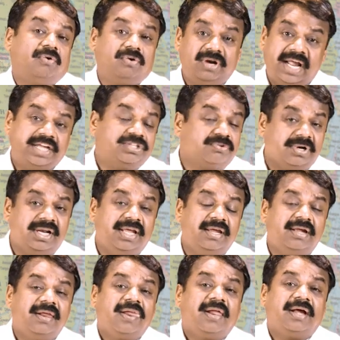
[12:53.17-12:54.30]

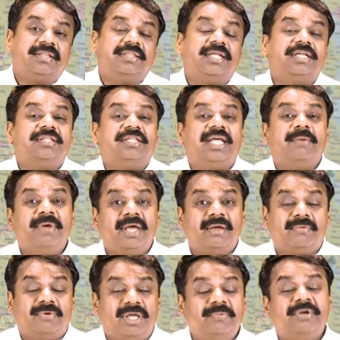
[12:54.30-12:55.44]
naturally they
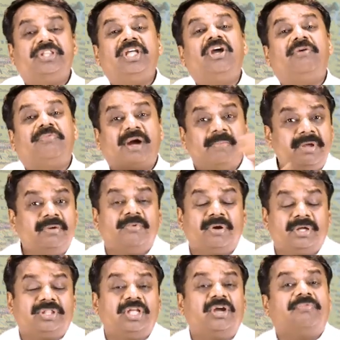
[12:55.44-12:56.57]
may even think of
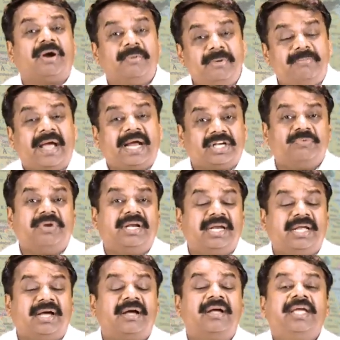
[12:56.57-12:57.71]
coming back to
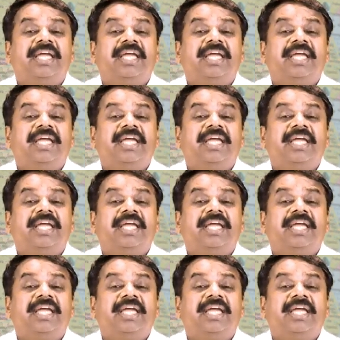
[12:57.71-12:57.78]
India.